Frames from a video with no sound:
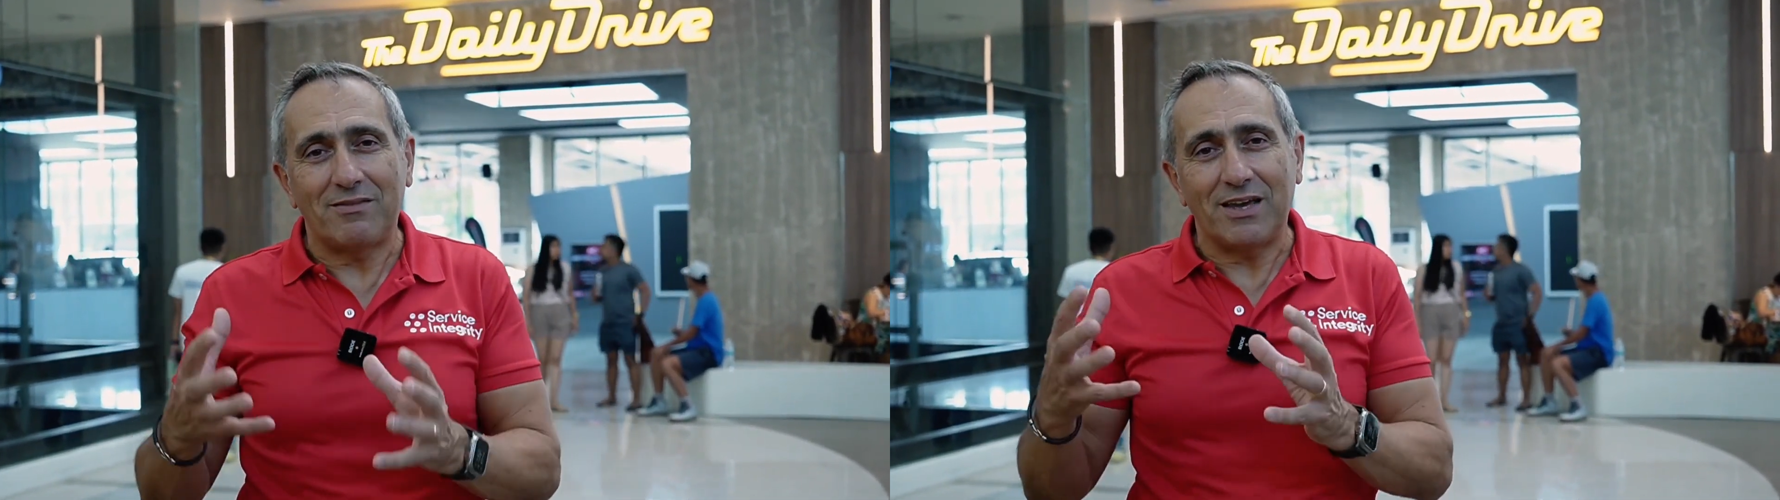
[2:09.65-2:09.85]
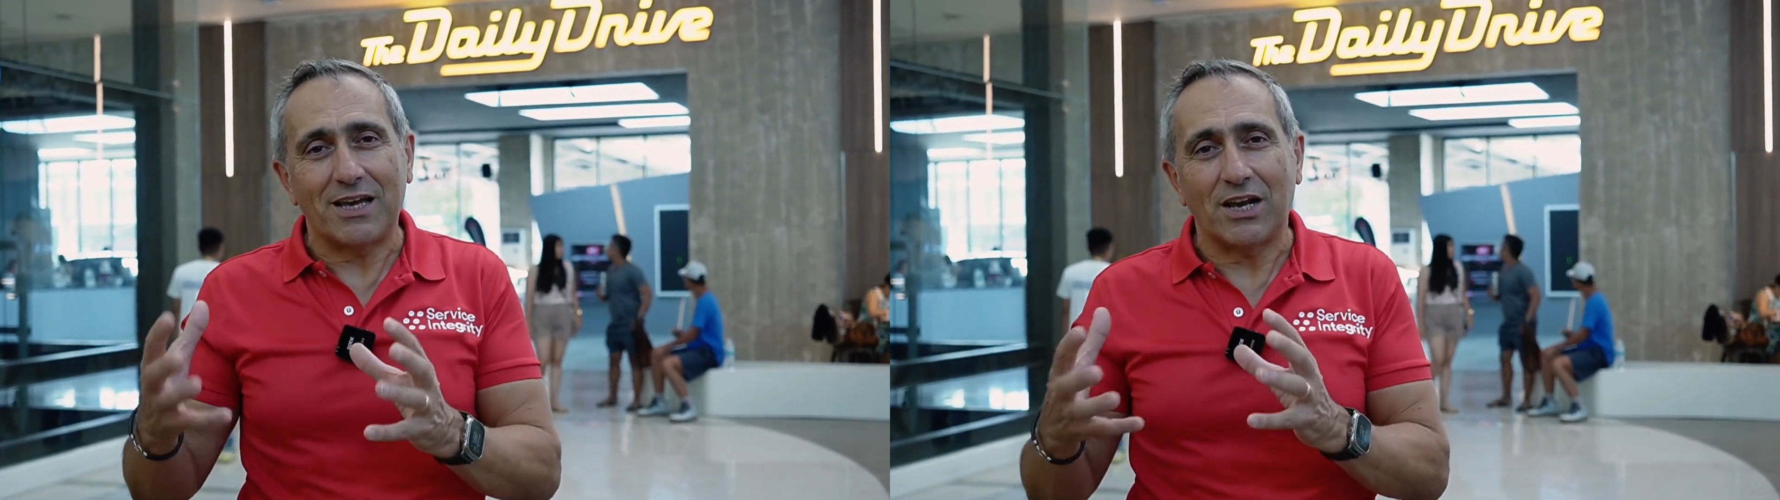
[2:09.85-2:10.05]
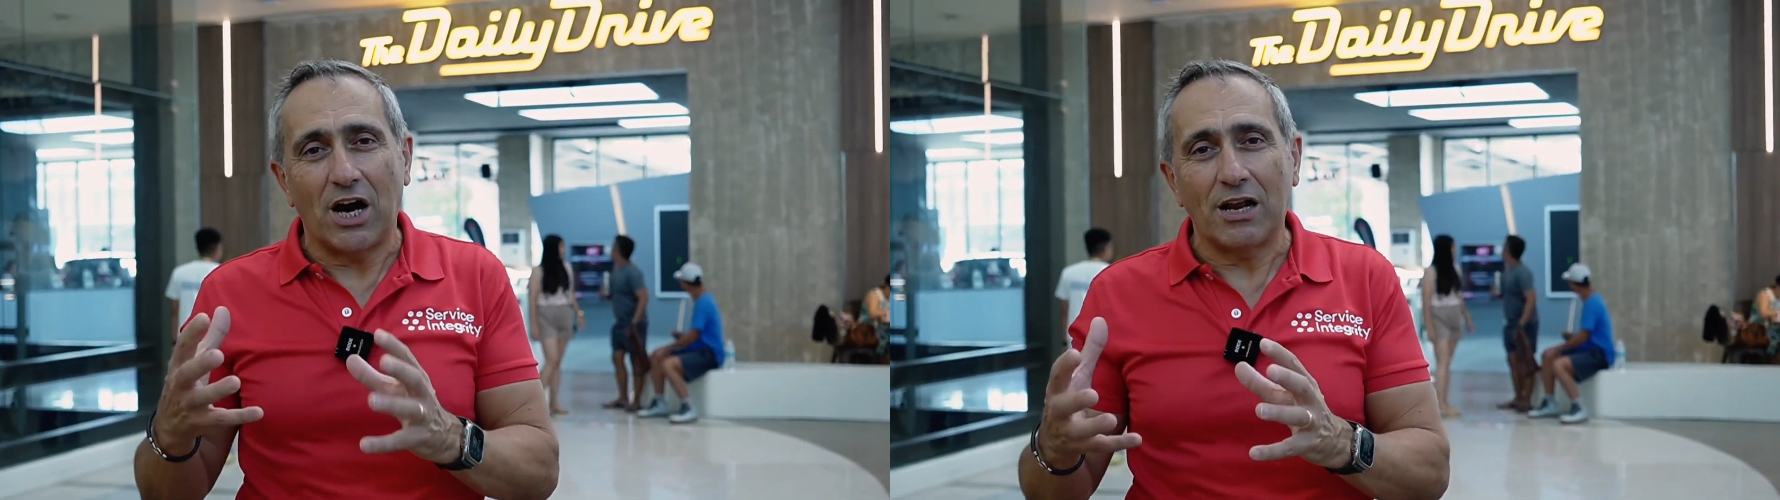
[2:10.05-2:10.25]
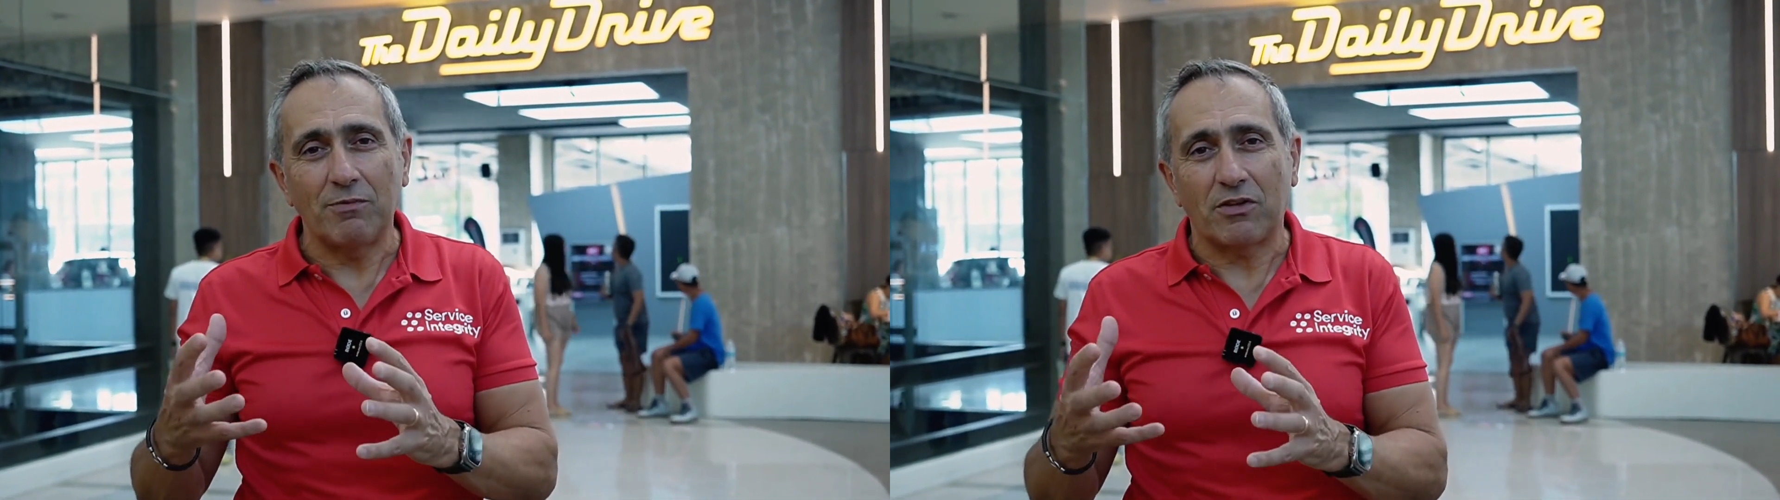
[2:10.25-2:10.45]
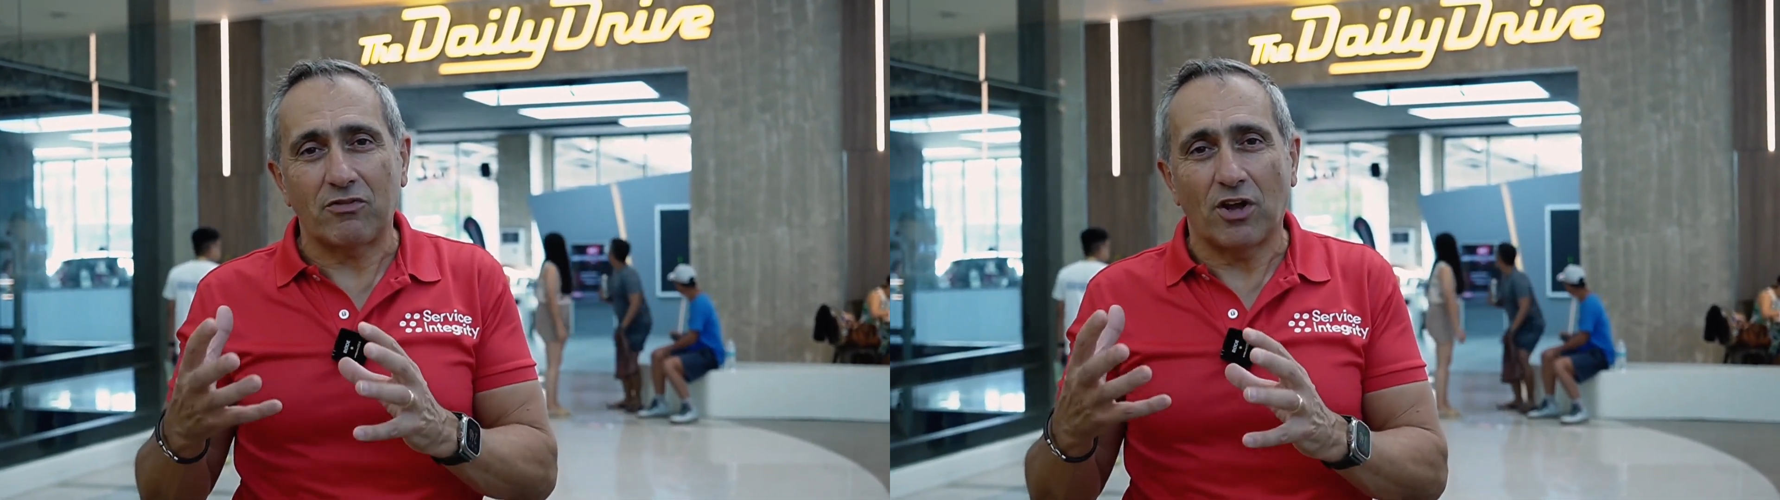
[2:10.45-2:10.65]
ticket item
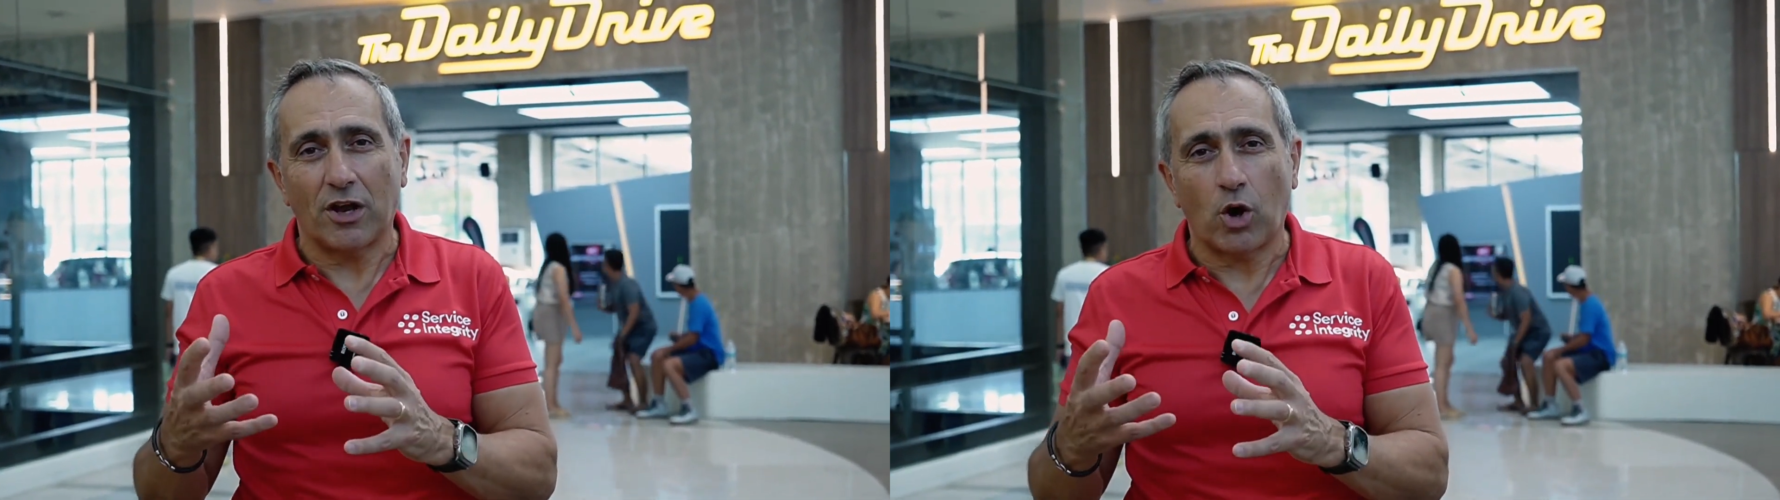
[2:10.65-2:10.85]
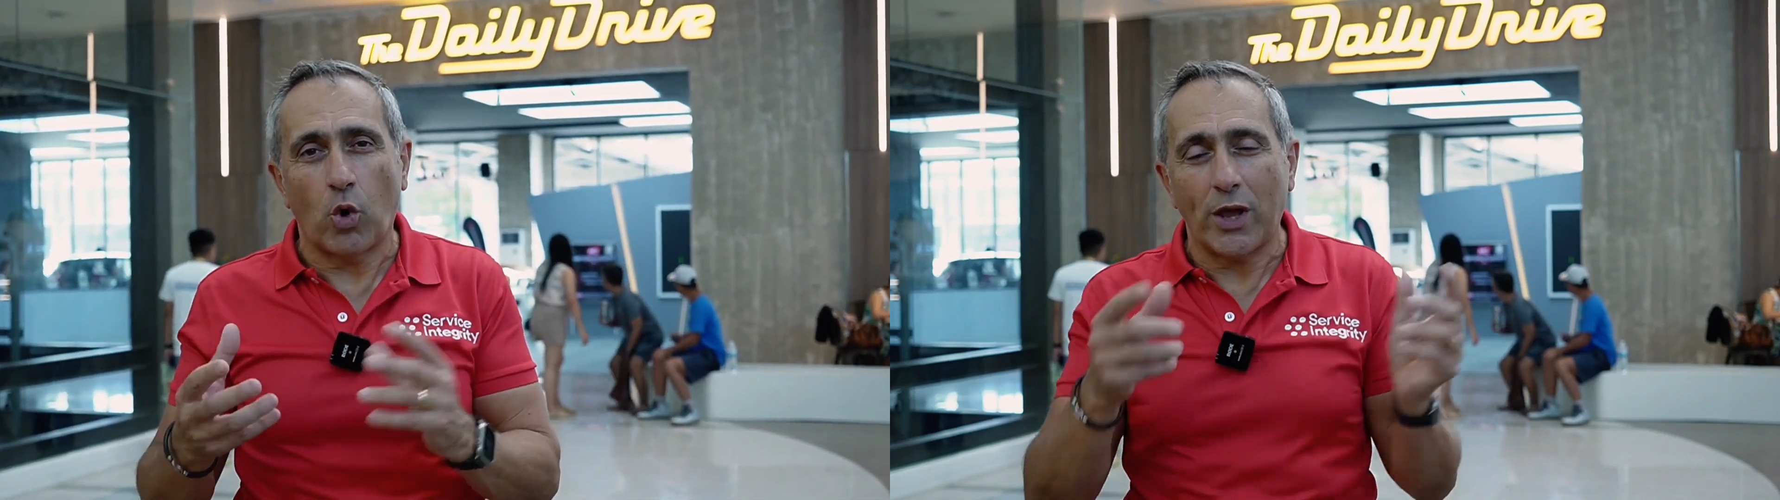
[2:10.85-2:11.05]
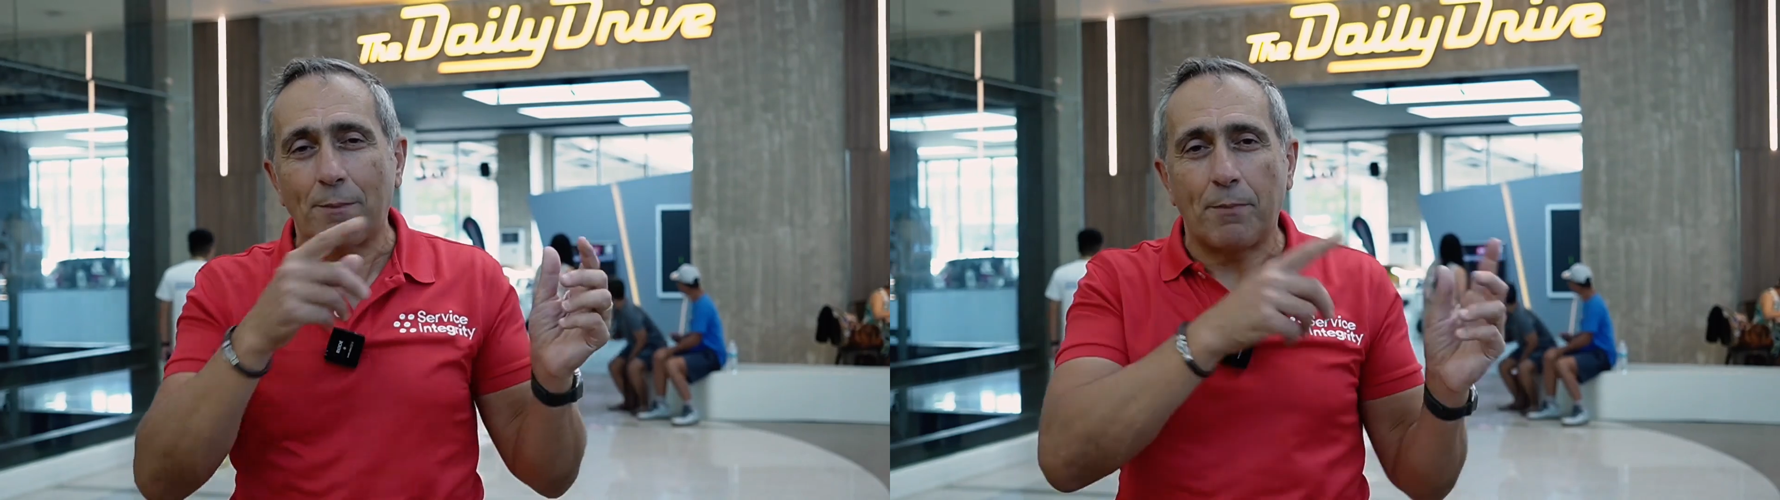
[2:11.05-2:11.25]
that's not a quick